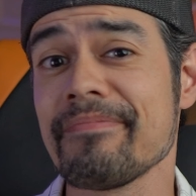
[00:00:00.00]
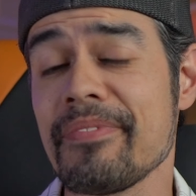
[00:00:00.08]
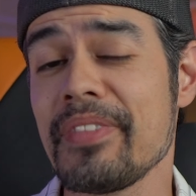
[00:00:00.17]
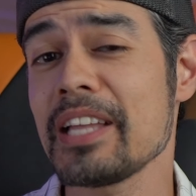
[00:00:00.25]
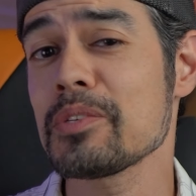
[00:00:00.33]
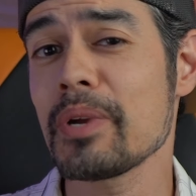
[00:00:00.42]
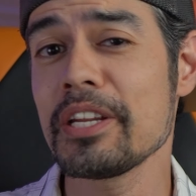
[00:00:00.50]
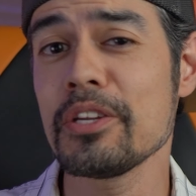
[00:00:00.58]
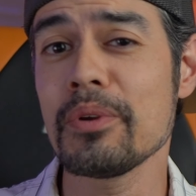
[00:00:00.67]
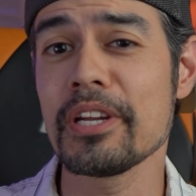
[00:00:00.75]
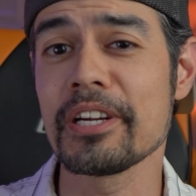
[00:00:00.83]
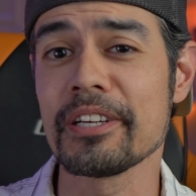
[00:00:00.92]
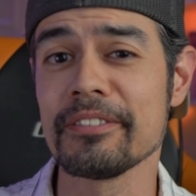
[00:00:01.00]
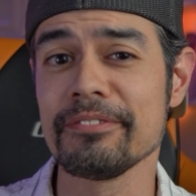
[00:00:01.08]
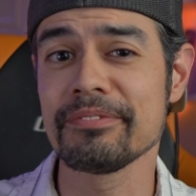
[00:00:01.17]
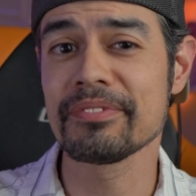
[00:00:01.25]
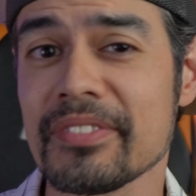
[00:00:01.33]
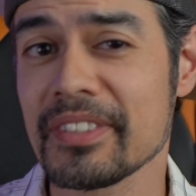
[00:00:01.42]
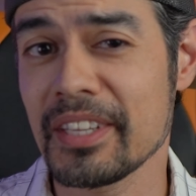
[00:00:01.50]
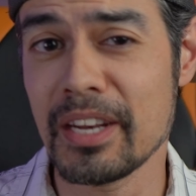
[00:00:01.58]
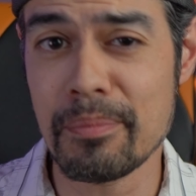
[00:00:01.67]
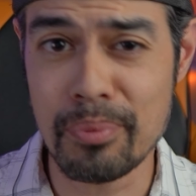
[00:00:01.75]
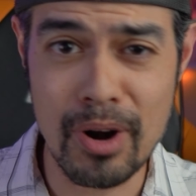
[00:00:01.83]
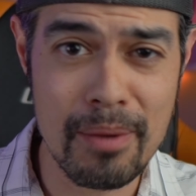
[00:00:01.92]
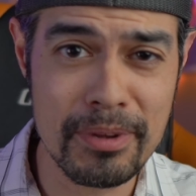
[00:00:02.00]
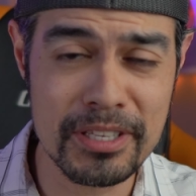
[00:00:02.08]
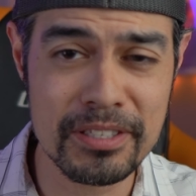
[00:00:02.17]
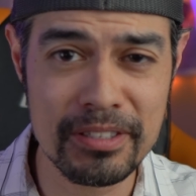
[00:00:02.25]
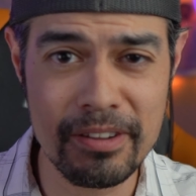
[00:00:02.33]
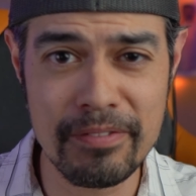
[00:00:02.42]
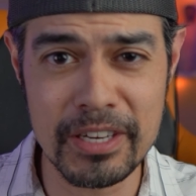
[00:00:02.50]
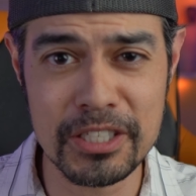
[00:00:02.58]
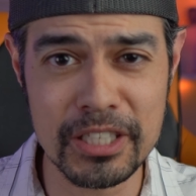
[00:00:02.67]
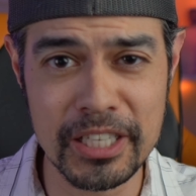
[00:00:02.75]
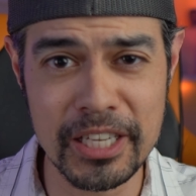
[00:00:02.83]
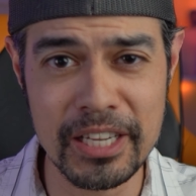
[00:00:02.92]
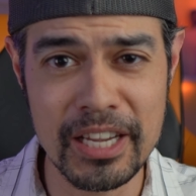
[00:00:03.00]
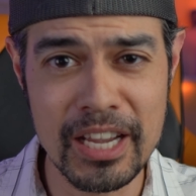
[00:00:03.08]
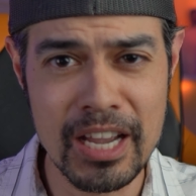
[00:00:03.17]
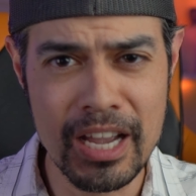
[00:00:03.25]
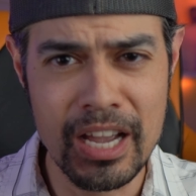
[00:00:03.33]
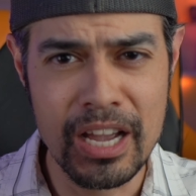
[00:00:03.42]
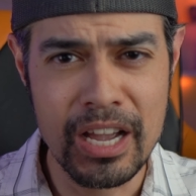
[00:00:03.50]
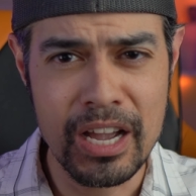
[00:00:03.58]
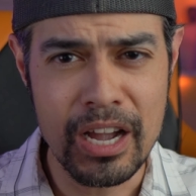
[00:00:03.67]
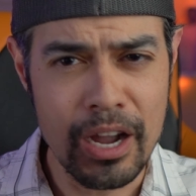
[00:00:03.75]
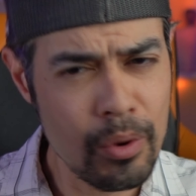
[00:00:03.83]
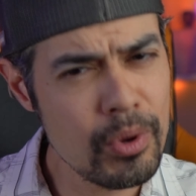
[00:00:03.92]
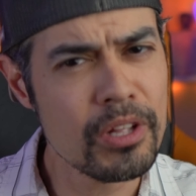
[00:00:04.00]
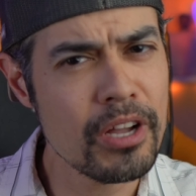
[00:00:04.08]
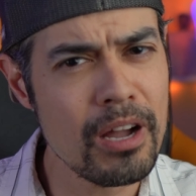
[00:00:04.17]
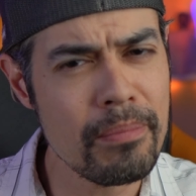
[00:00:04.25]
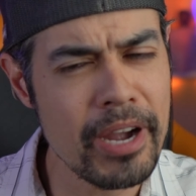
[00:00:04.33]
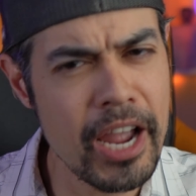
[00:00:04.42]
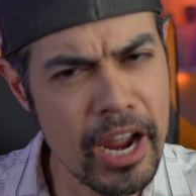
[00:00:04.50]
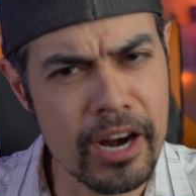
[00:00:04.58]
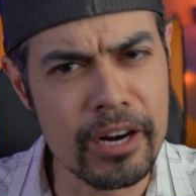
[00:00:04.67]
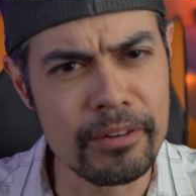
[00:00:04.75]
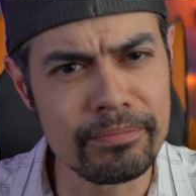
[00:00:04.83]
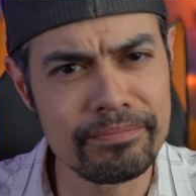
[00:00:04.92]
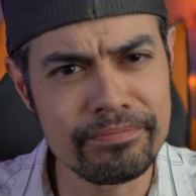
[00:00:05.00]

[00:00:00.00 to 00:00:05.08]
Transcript: that's what I do here. And I promise eventually I will cut my hair.